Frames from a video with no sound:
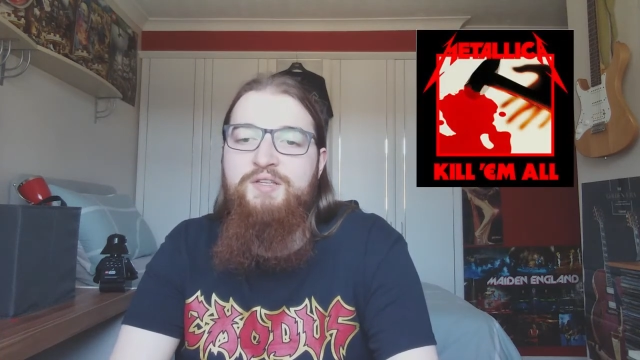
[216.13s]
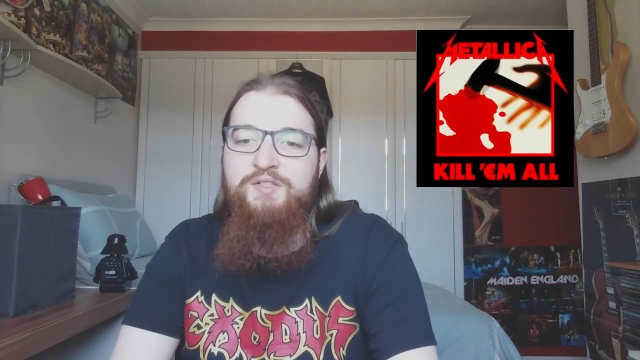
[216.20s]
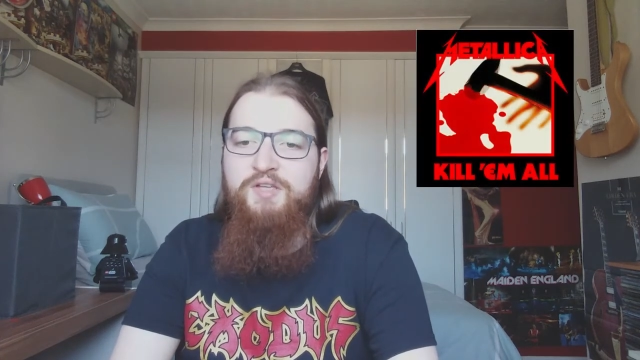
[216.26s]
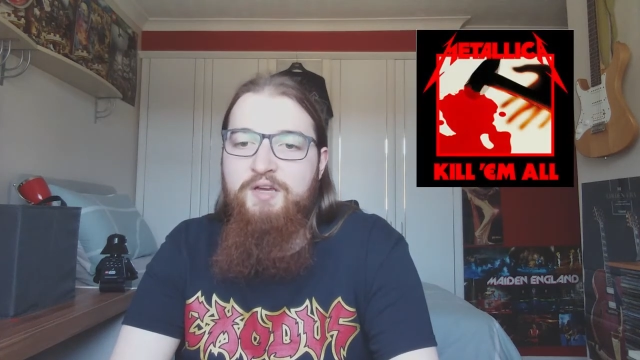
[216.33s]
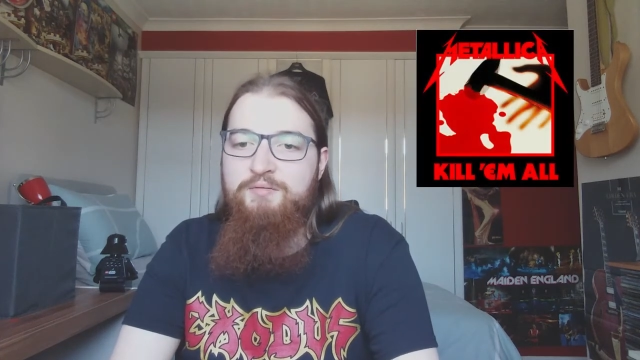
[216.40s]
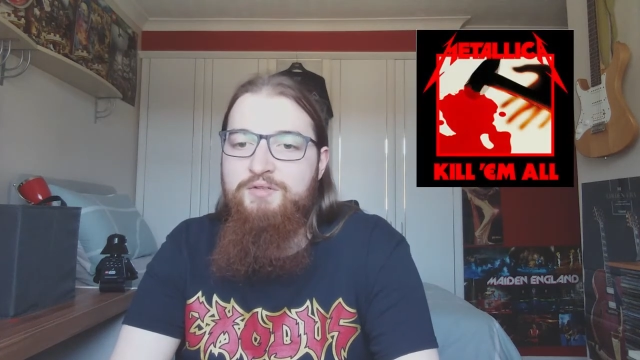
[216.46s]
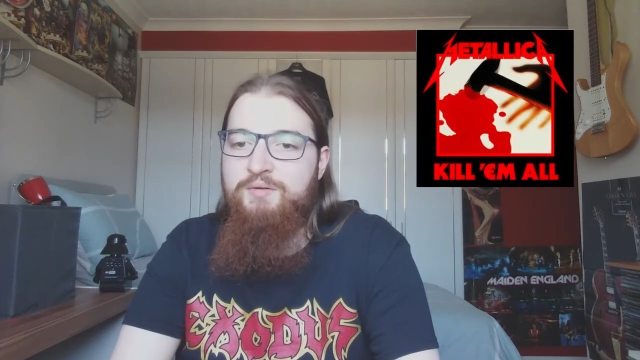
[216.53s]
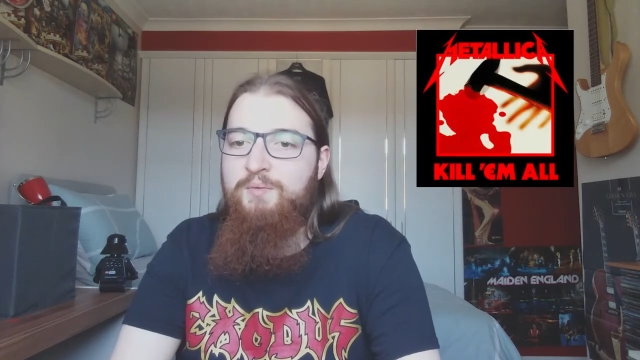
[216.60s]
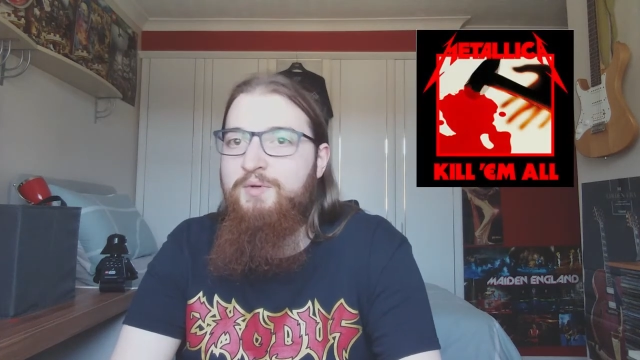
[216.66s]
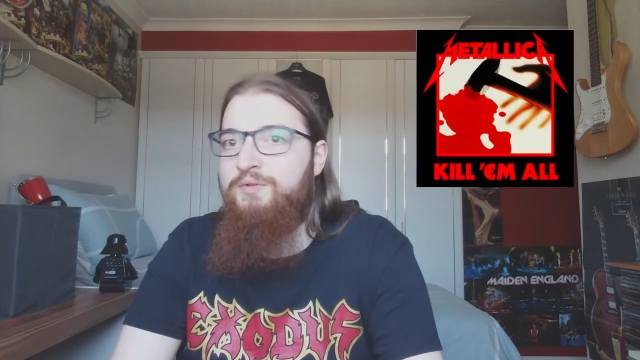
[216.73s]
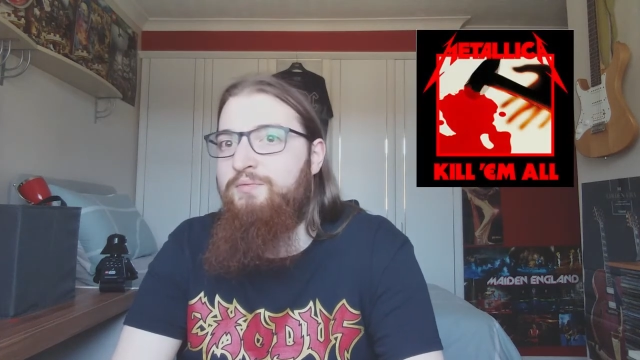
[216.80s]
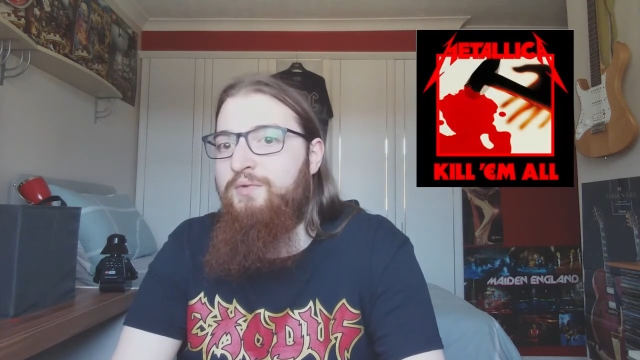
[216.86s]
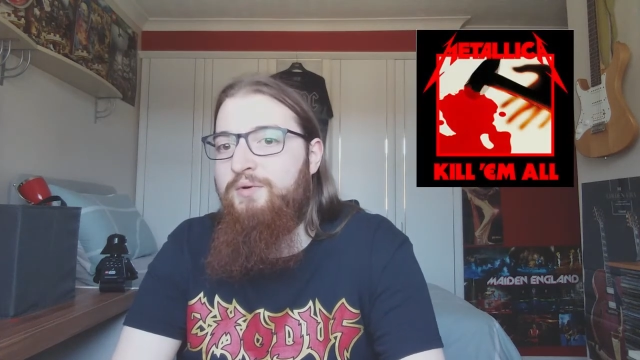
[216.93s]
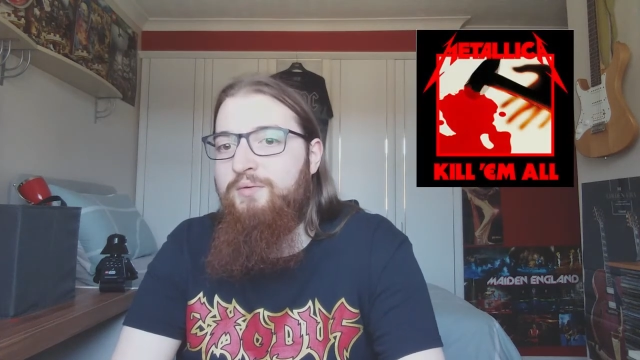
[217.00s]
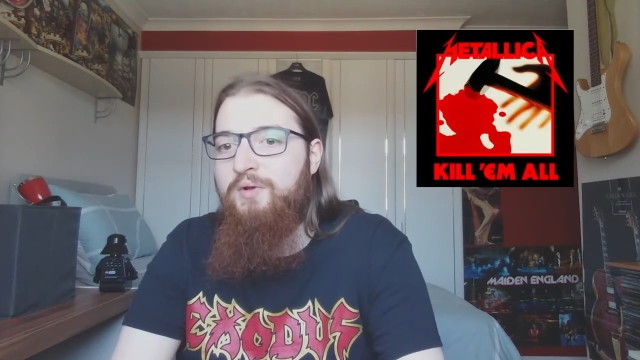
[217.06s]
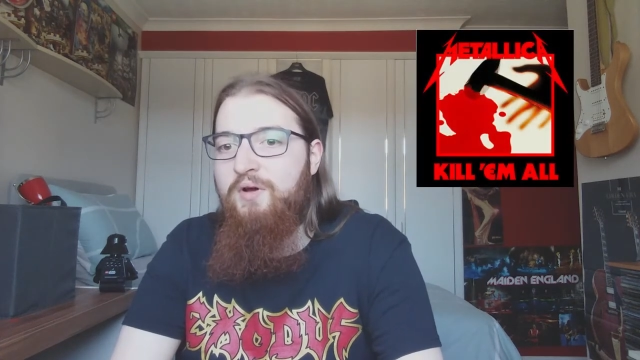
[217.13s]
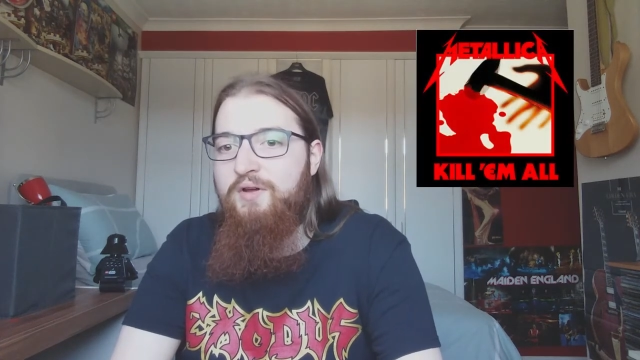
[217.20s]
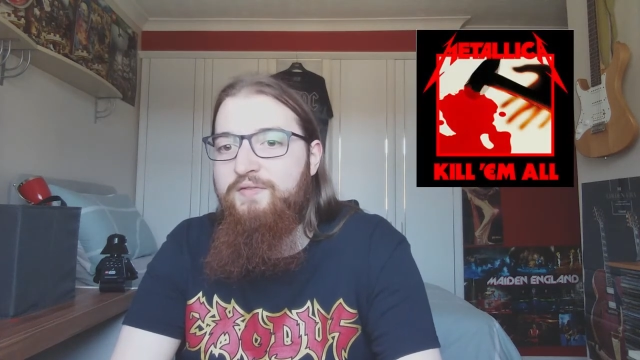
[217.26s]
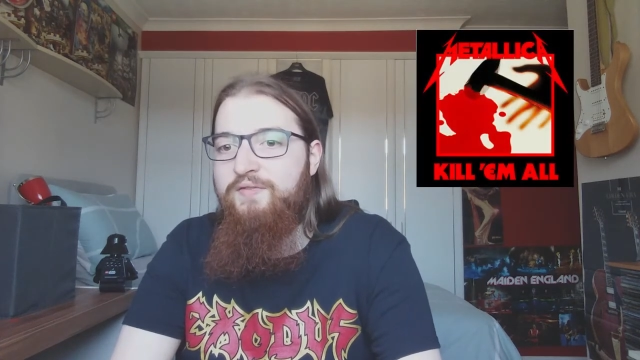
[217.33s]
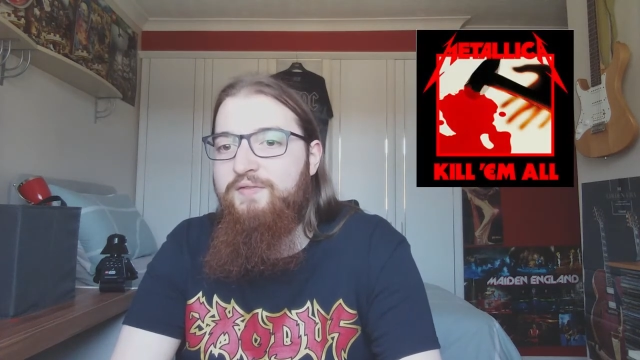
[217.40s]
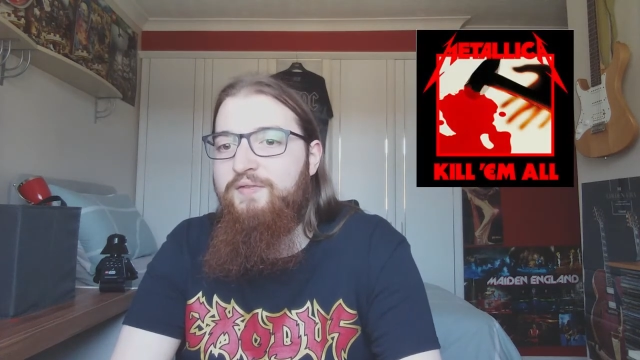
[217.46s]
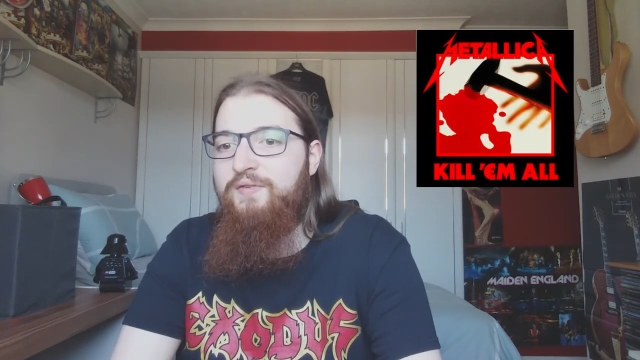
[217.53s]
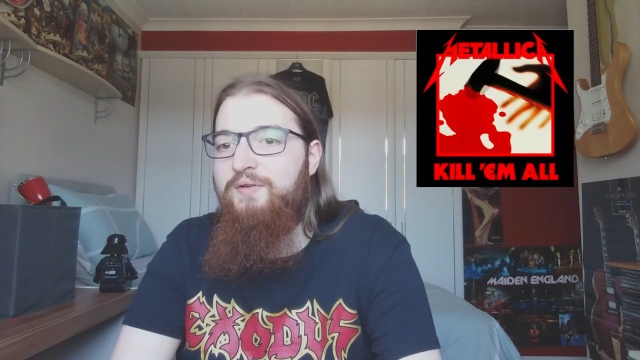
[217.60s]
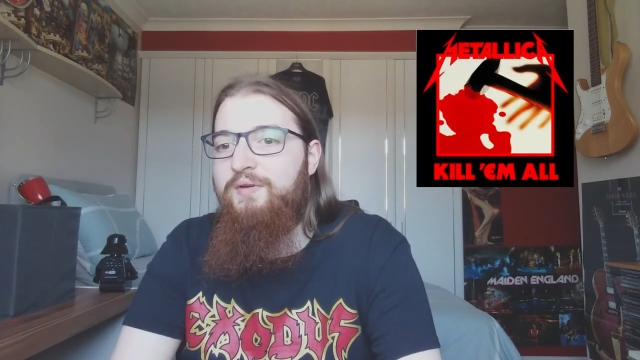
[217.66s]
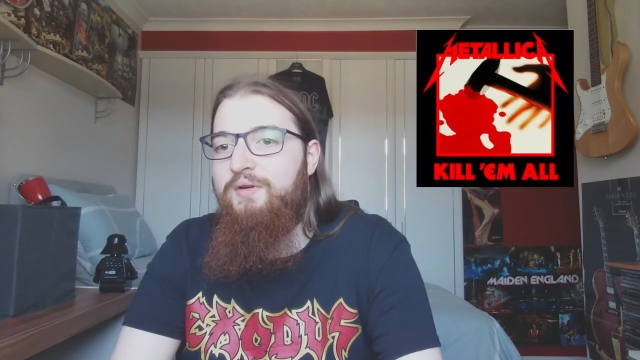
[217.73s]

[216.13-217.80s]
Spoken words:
the same as it was in real life.